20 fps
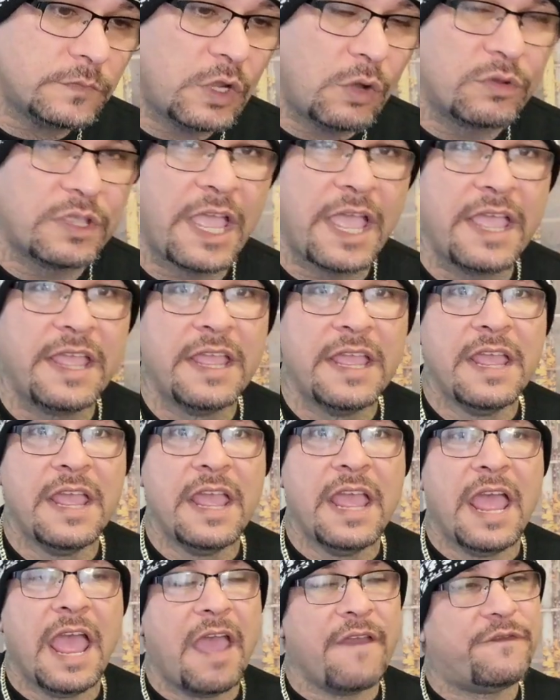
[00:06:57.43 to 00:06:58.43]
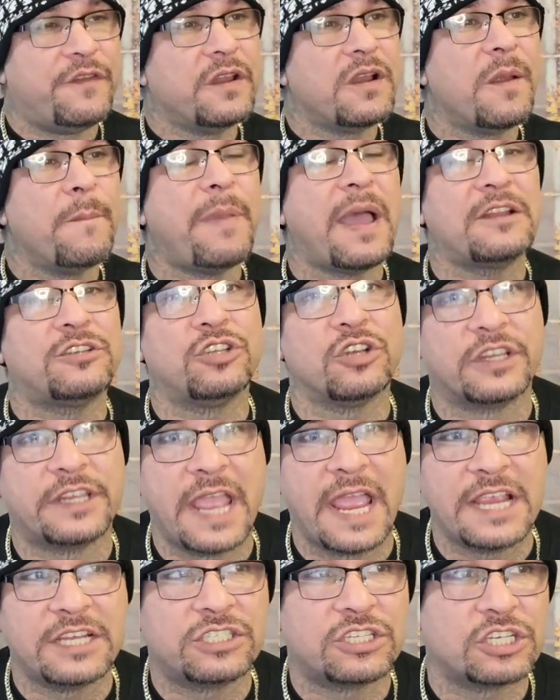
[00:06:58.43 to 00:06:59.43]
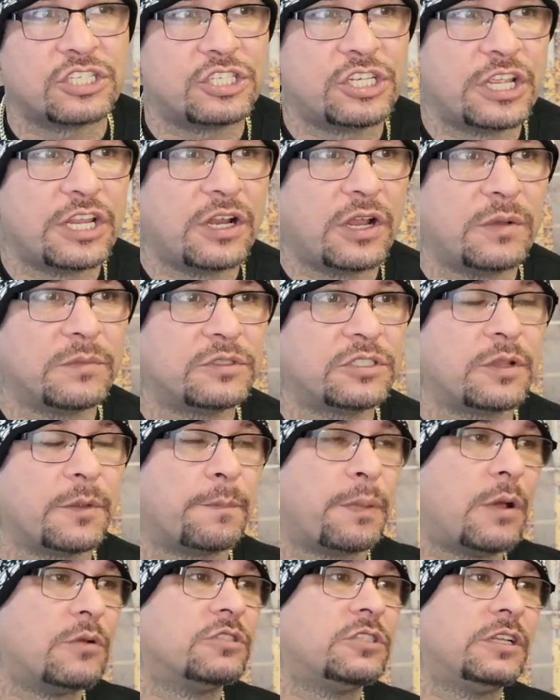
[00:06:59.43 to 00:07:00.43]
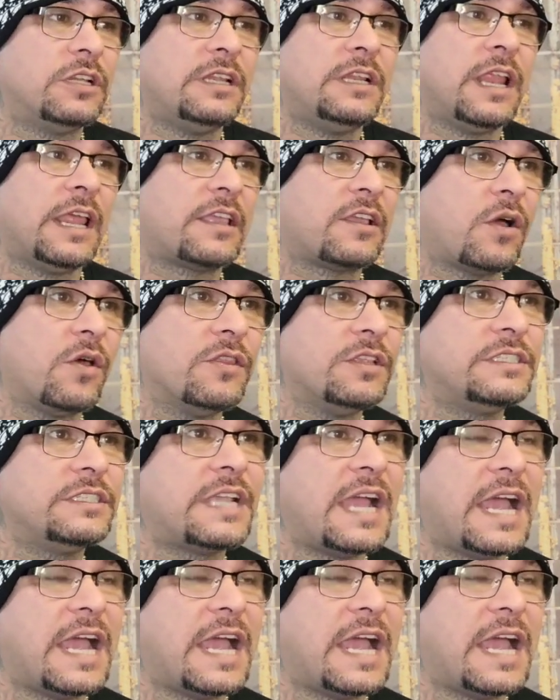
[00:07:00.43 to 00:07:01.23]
okay? If you're about your gangster shit, homes, supposedly like all these